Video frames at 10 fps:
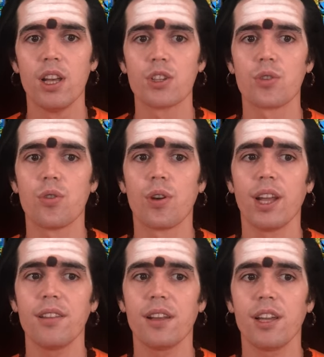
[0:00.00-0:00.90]
So
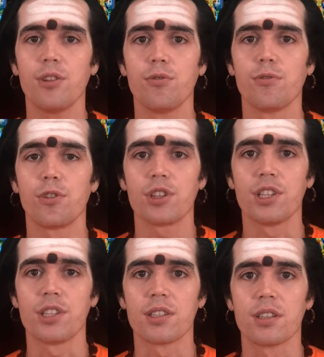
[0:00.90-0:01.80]
anti-Hindu
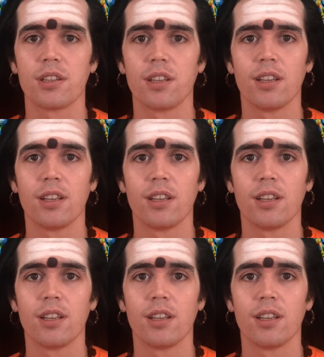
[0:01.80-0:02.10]
forces